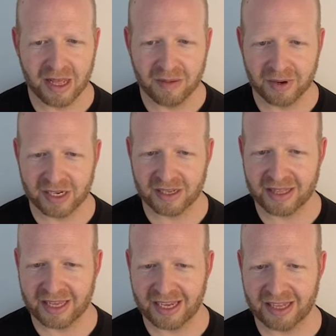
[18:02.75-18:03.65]
But you can
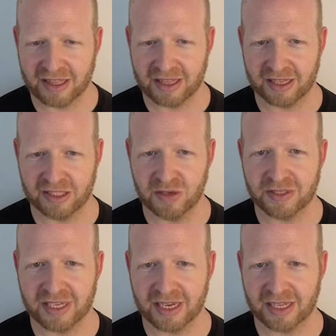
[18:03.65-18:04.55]
see it's
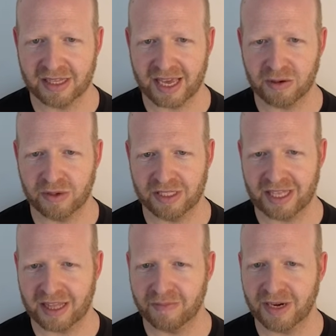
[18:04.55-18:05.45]
using language
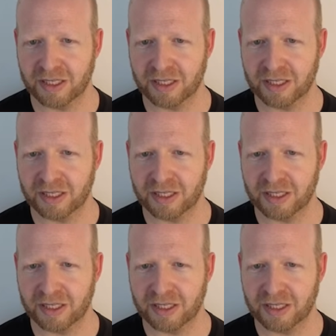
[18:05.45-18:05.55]
that's much